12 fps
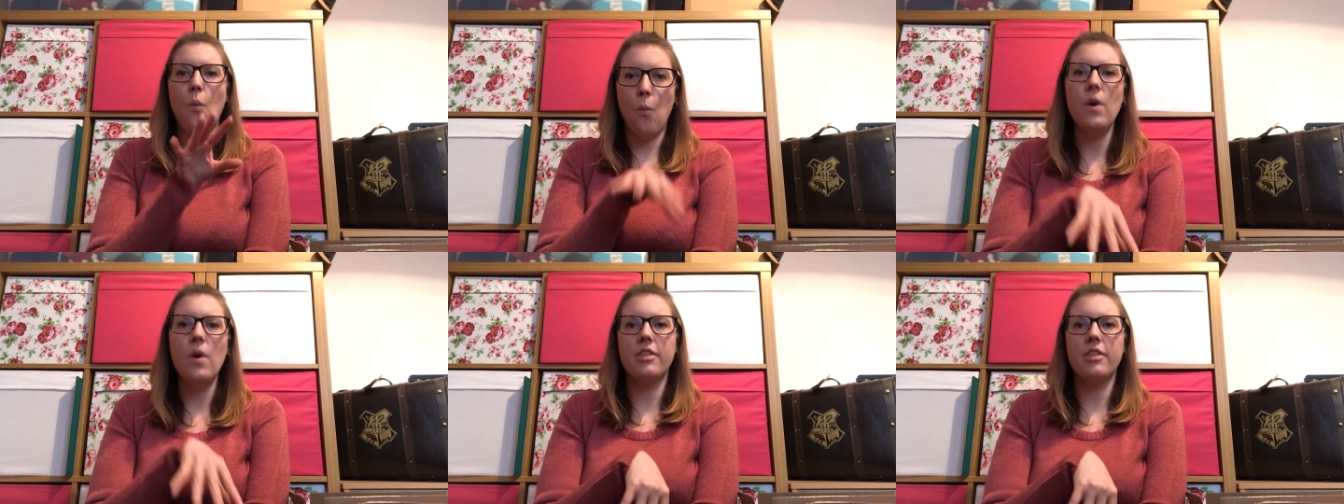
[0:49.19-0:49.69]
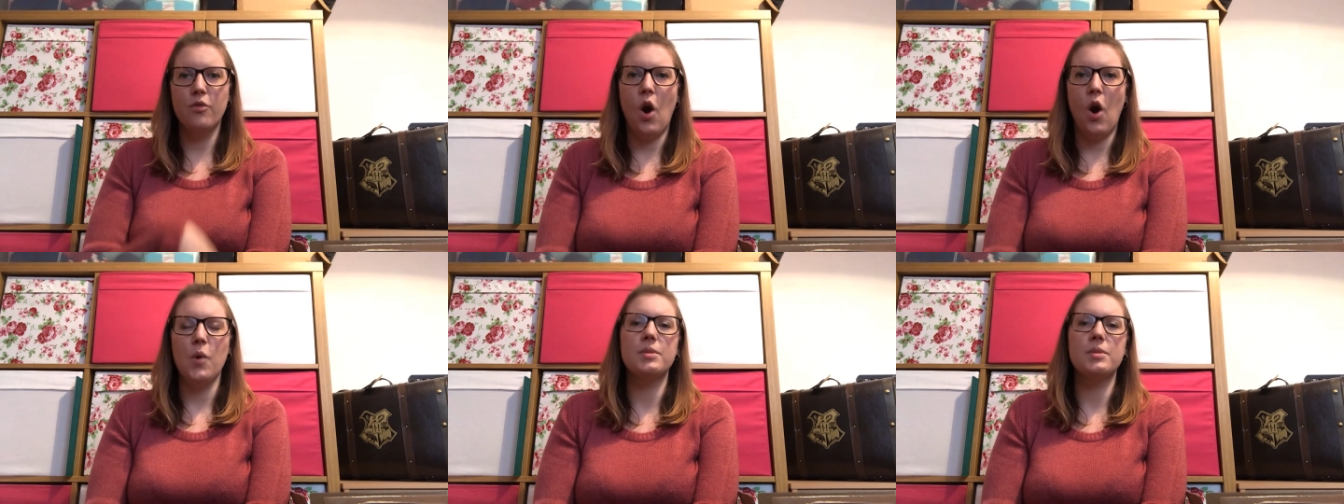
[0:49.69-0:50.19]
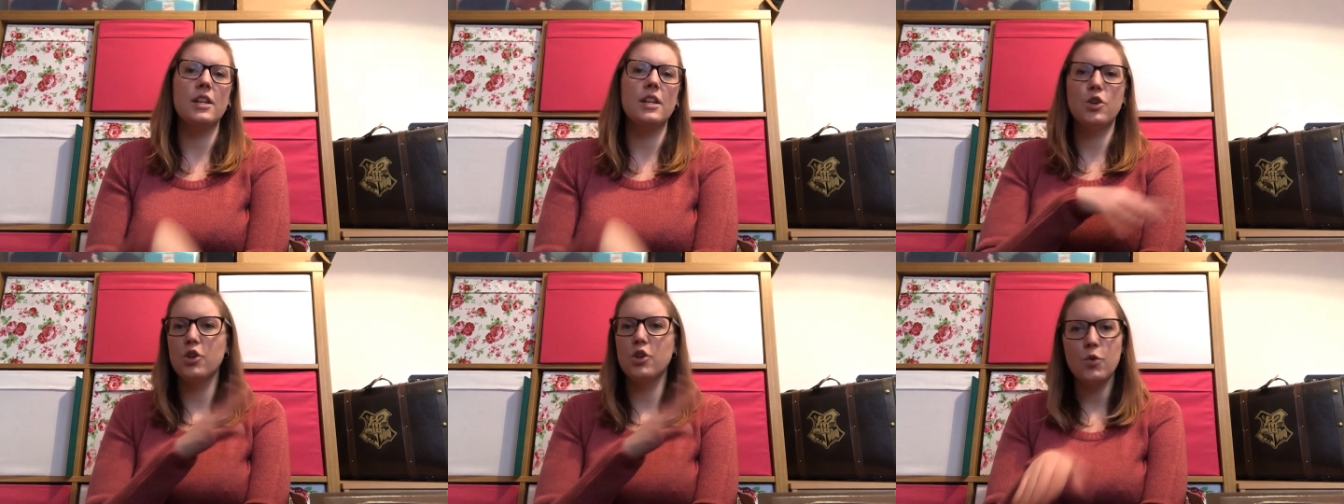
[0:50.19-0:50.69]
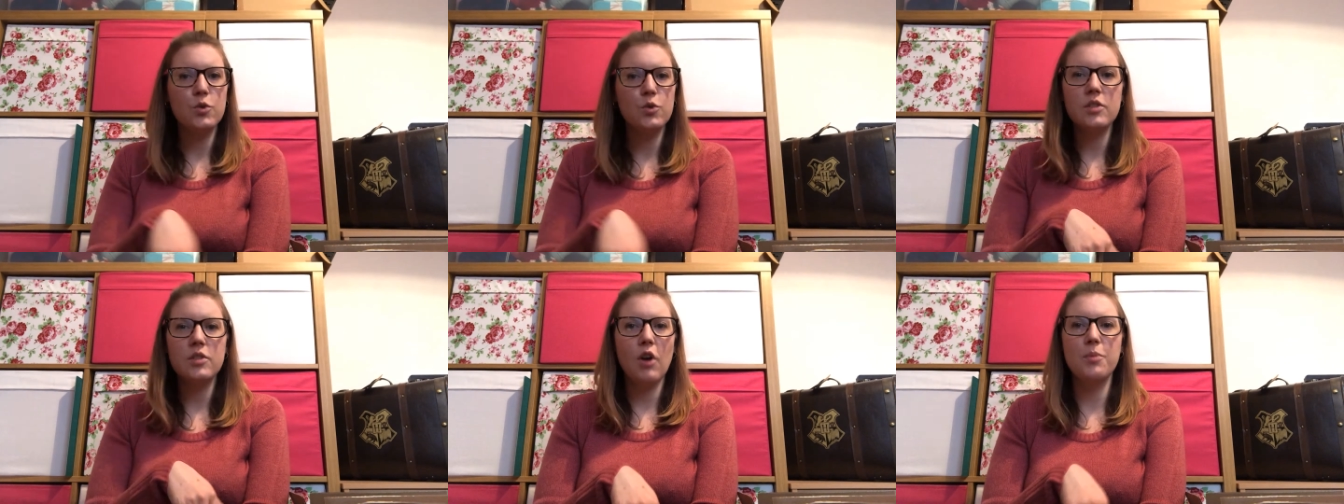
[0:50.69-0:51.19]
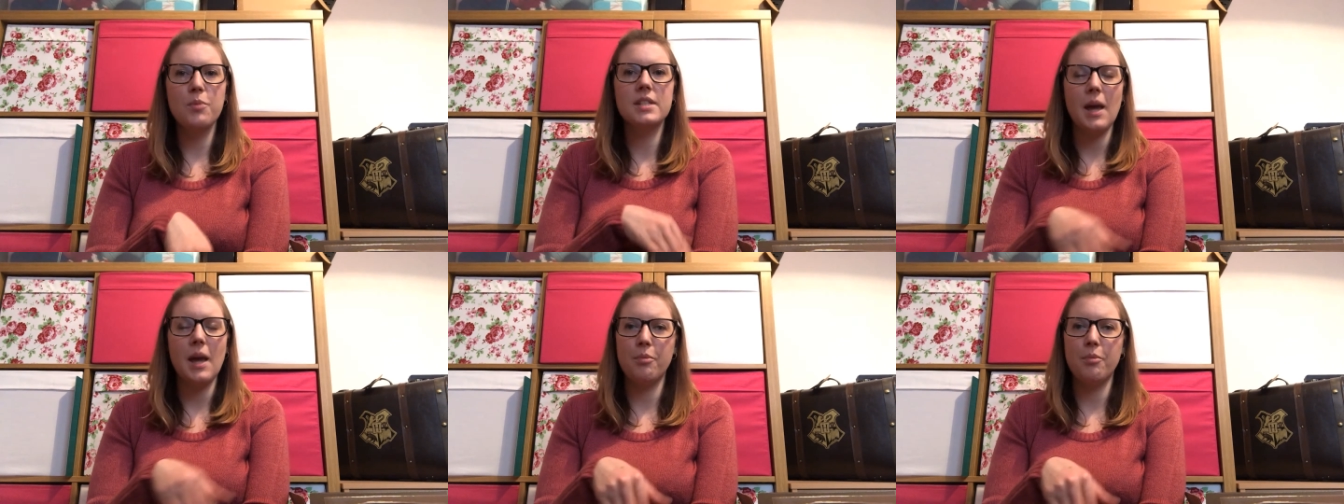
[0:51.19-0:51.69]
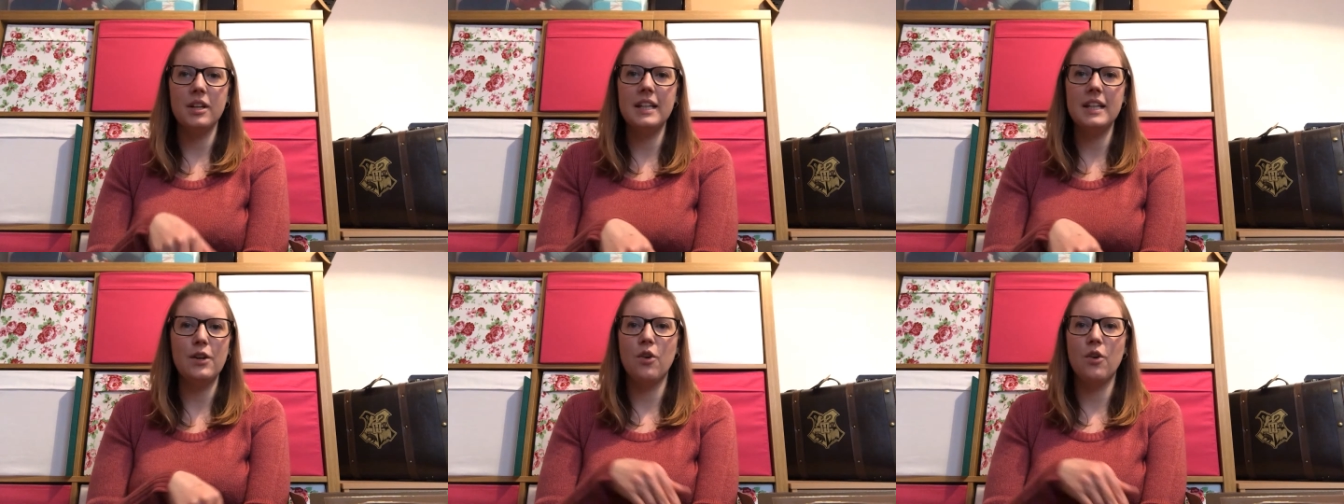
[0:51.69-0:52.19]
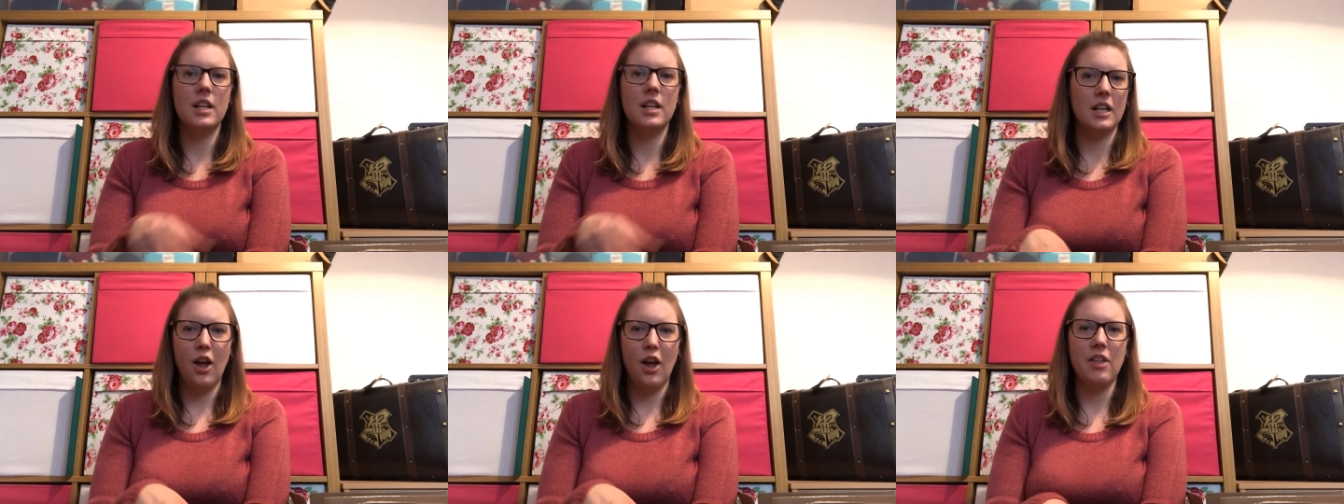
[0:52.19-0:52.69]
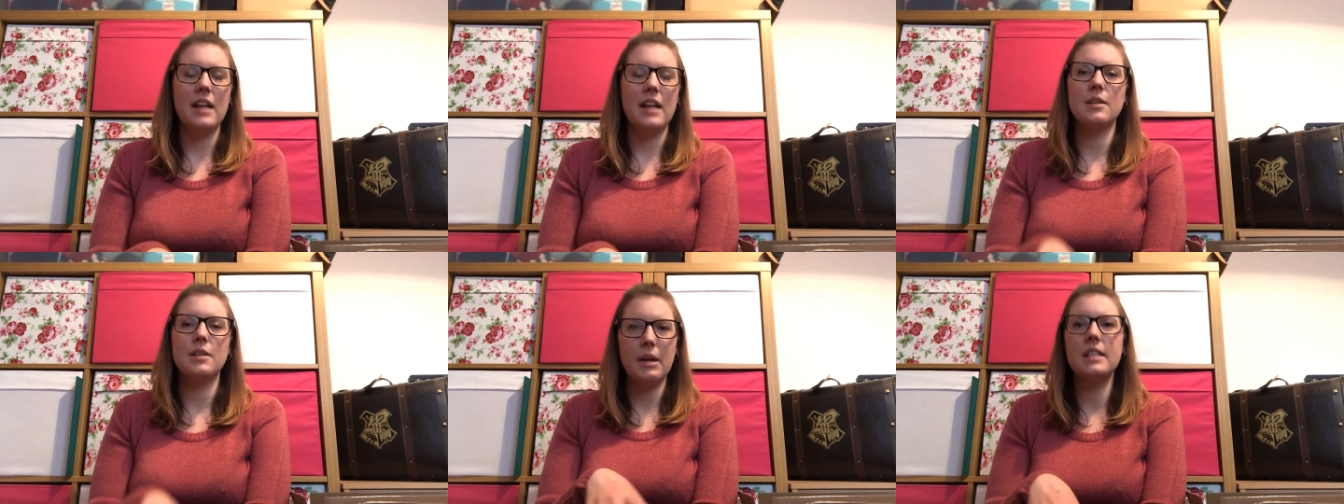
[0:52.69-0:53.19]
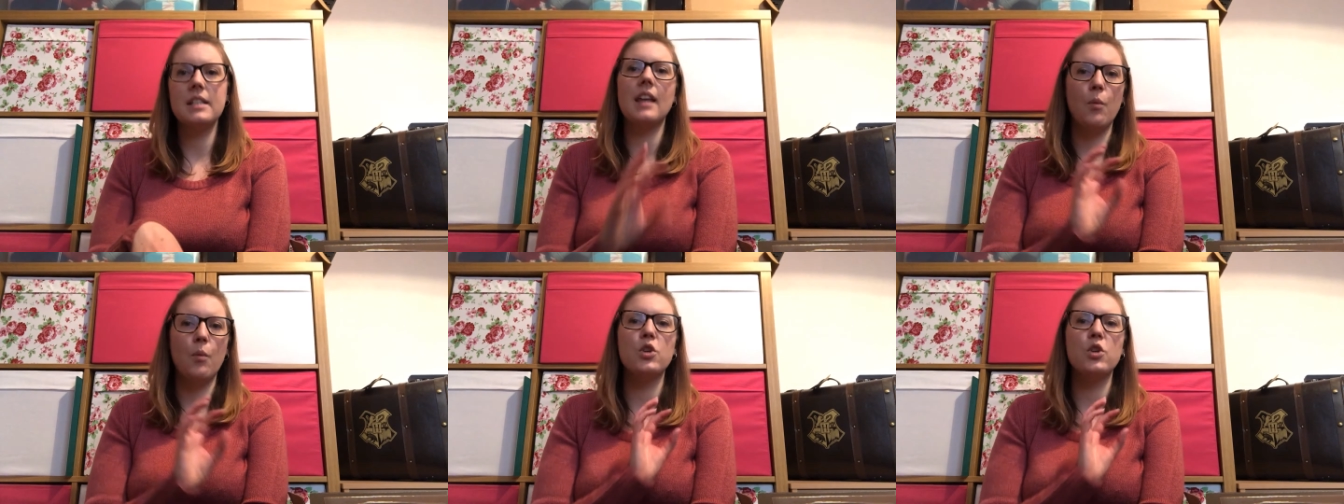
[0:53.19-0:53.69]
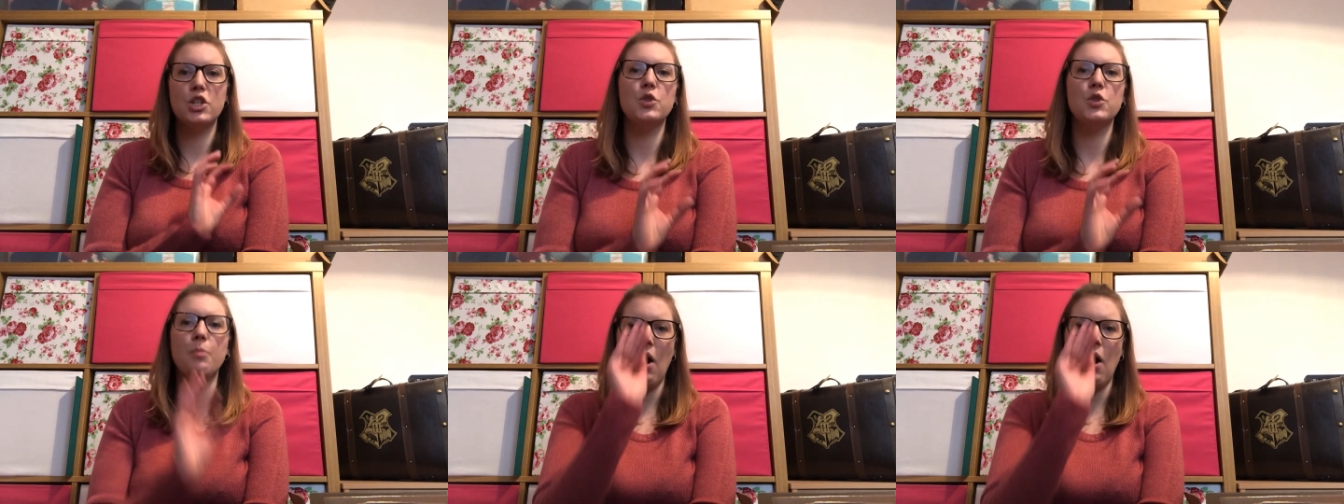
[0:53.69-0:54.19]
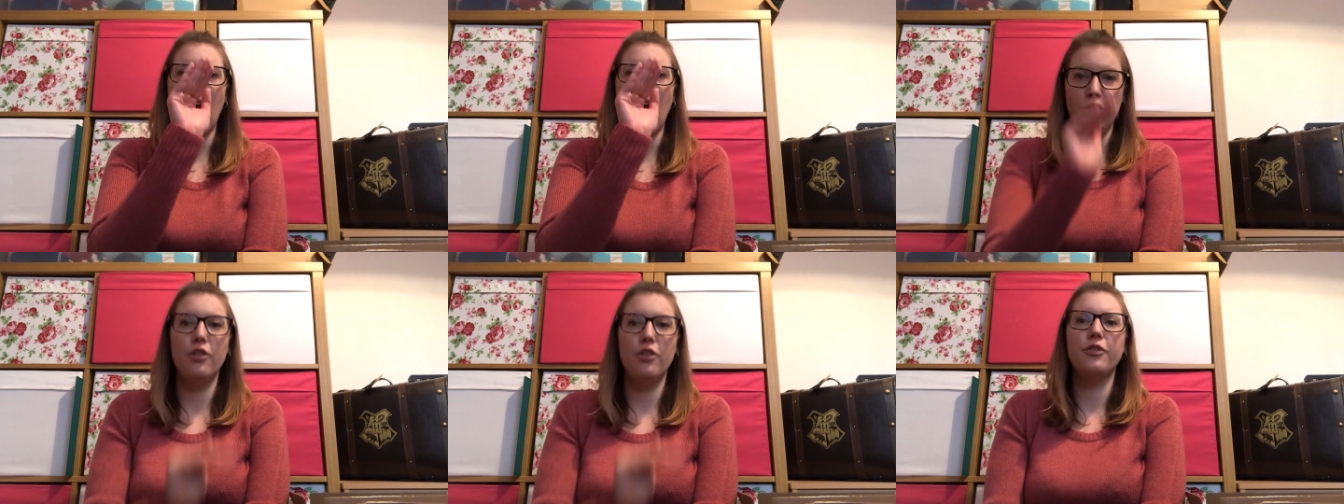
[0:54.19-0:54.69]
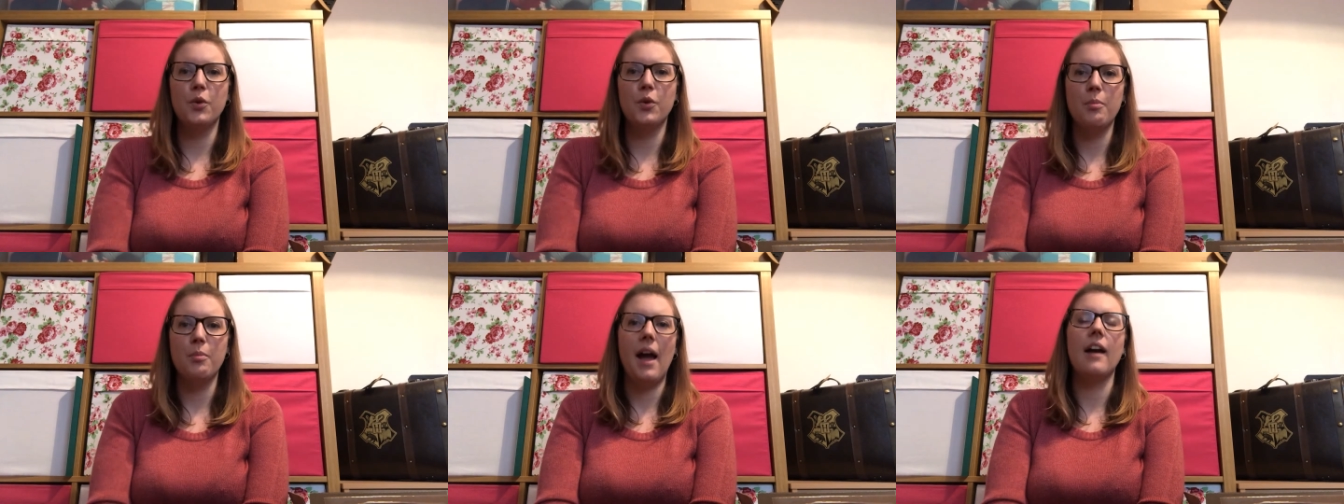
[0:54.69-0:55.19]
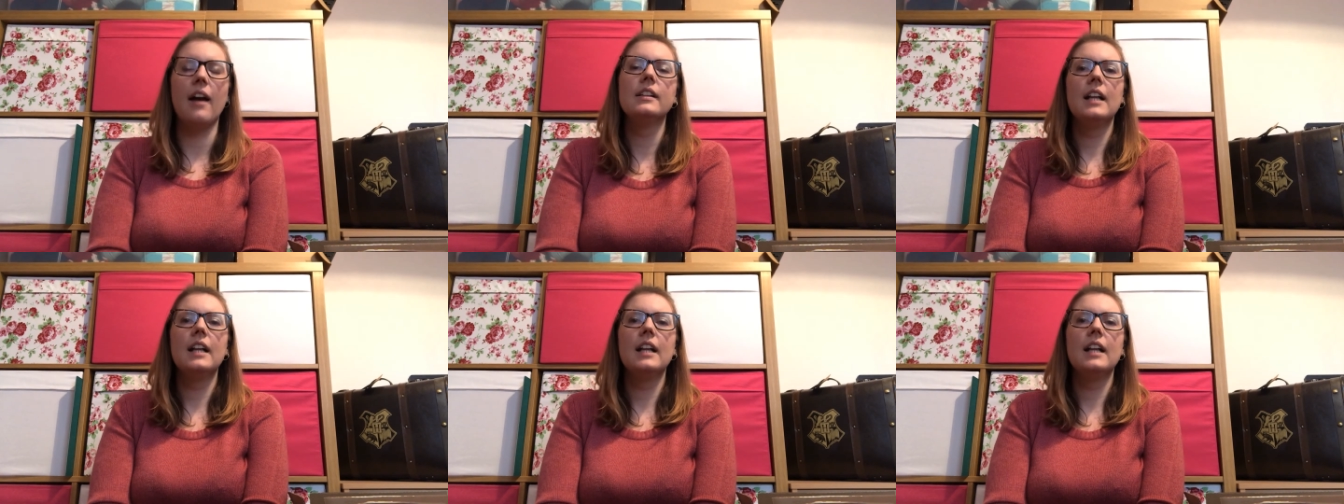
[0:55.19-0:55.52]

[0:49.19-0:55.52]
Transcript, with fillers: with the robes and you couldn't order the robes separately or anything like that so basically they wanted you to buy the full bear